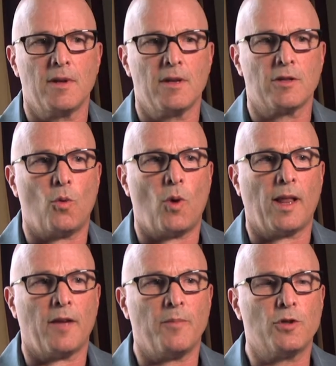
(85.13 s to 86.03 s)
So while
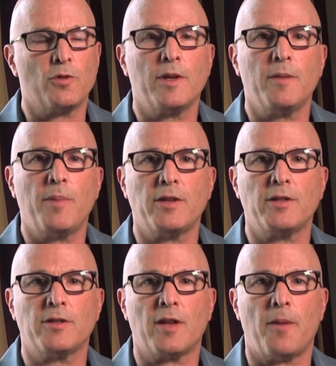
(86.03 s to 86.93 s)
I've been treating
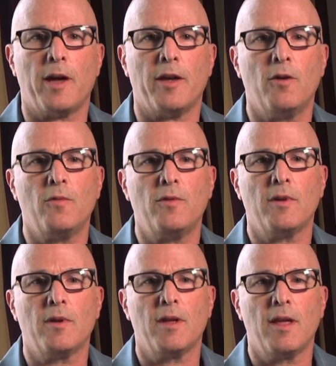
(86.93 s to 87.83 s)
patients on my own,
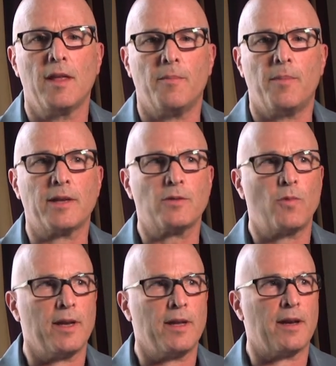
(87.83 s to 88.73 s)
the best
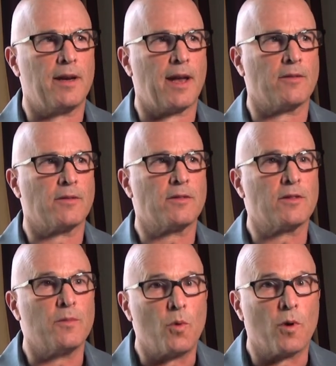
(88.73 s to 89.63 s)
way to get it out
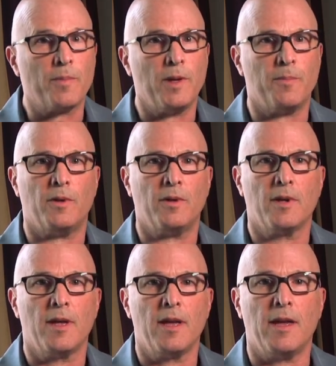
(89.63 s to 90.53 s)
to more people
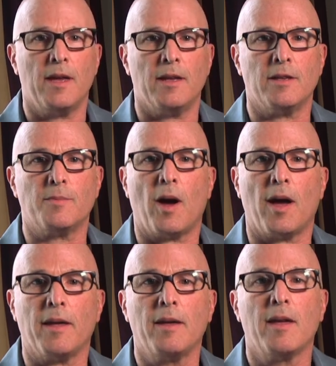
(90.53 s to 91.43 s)
is by